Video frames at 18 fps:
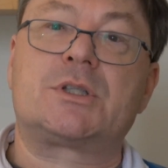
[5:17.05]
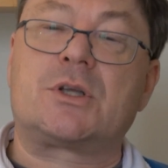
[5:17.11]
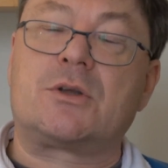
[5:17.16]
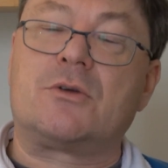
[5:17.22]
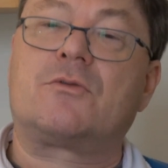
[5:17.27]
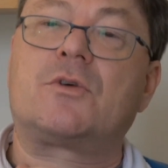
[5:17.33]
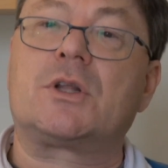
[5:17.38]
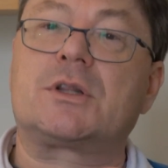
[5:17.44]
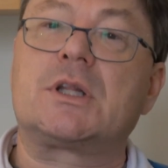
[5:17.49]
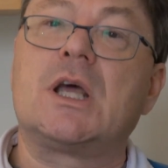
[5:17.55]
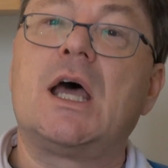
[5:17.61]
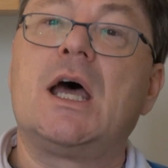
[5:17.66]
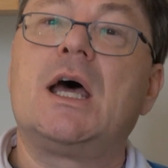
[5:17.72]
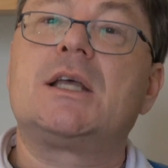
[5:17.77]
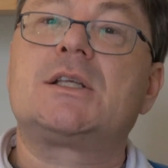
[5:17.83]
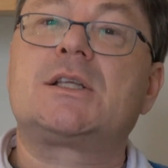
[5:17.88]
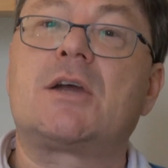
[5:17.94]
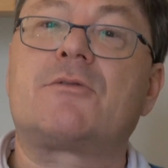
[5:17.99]
So you've got
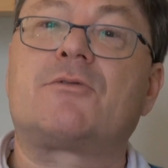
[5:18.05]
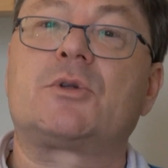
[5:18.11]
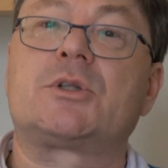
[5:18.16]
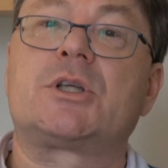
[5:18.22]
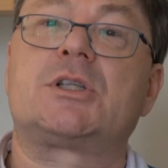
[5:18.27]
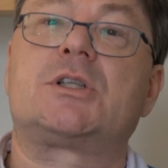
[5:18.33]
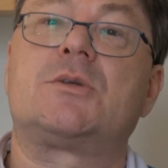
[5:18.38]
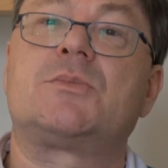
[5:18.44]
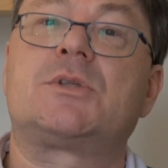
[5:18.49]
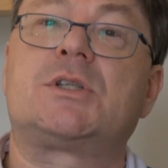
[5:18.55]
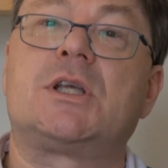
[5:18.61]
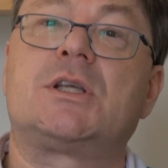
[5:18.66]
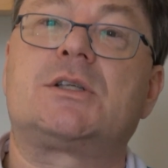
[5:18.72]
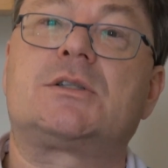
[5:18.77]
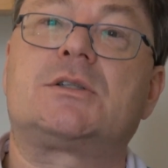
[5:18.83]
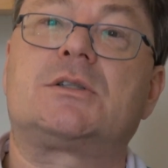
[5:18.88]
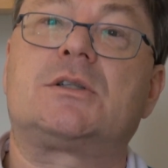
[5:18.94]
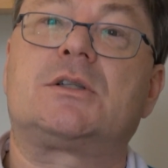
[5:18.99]
several
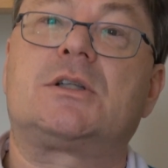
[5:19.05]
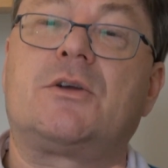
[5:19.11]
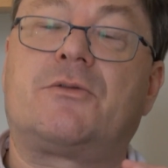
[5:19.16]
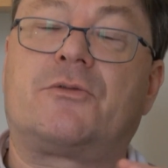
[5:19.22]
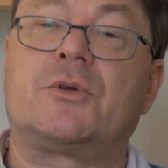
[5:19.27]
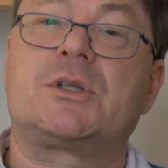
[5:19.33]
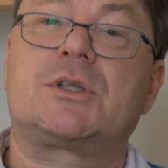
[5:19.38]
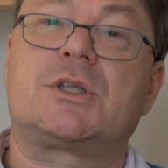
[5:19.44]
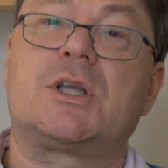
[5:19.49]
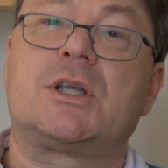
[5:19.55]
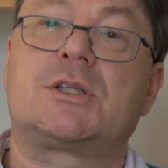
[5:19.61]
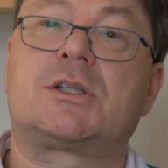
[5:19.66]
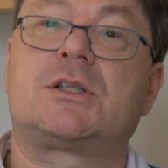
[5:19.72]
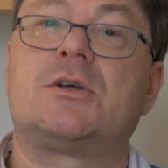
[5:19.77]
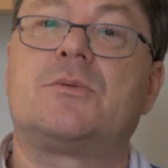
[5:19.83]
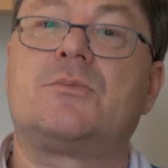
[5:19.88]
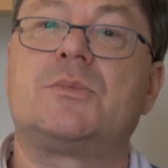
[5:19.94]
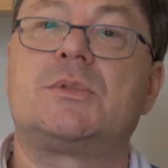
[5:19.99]
different
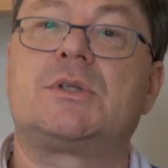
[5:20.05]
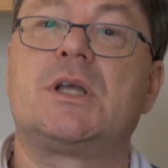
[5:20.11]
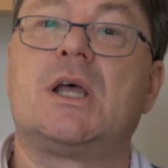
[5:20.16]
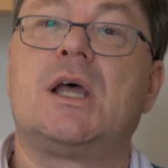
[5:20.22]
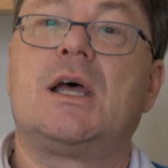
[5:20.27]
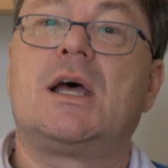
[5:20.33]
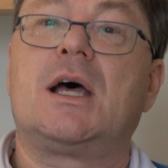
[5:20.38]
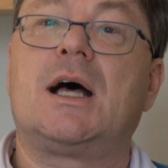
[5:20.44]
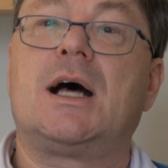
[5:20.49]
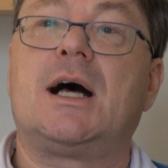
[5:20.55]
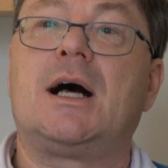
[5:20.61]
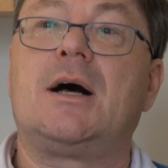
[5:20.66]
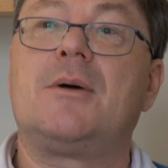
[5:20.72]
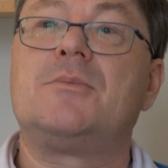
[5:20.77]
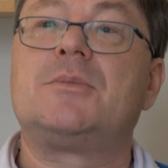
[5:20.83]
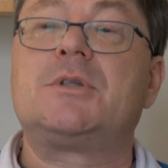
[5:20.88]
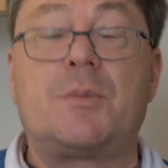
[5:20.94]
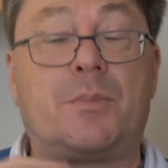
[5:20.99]
systems
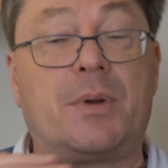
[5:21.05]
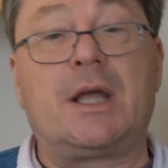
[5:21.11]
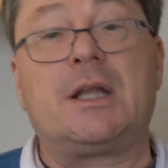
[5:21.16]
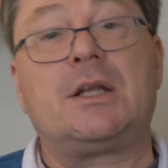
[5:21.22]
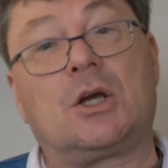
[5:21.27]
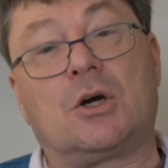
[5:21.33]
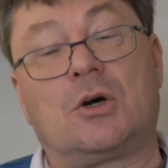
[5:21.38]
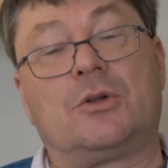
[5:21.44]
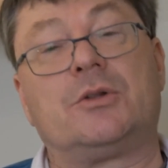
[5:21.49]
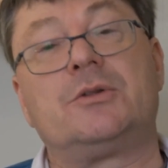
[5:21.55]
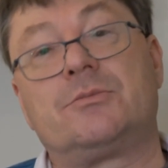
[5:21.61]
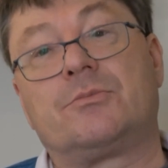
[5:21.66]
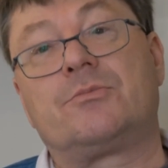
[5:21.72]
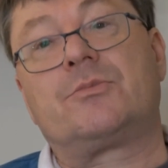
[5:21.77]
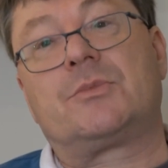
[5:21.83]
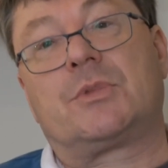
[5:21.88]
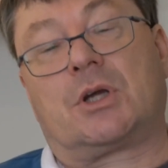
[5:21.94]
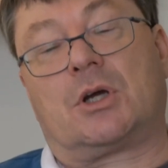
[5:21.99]
depending
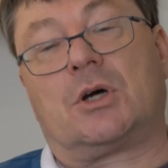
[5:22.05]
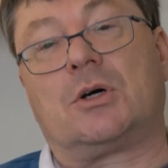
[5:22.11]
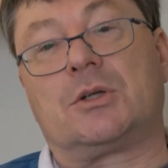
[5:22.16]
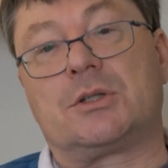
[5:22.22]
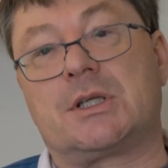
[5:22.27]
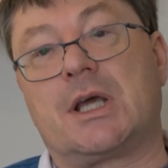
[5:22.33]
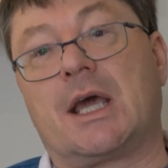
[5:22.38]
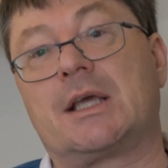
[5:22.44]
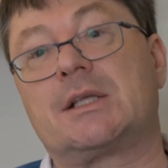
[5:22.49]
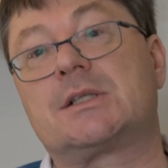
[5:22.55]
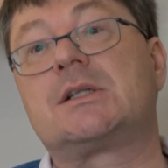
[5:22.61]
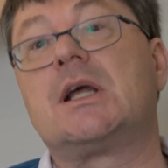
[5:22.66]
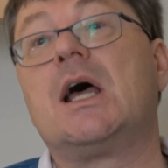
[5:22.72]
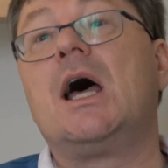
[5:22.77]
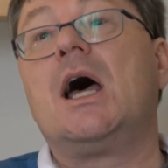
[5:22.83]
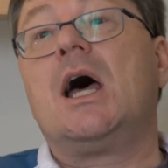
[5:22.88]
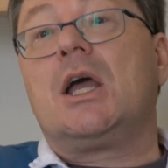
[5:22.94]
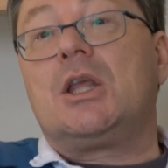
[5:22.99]
on the context.